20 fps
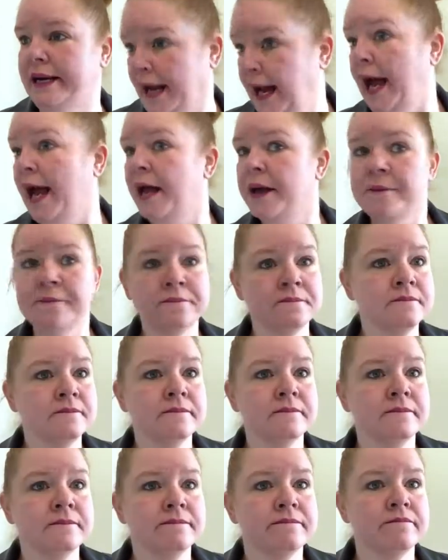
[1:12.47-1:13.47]
huh?
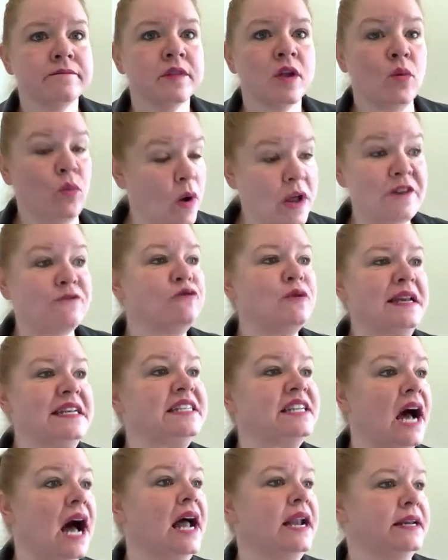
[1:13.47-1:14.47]
What have we
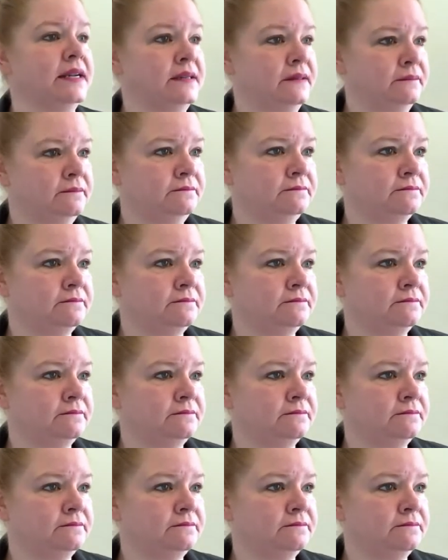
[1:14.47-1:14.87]
done?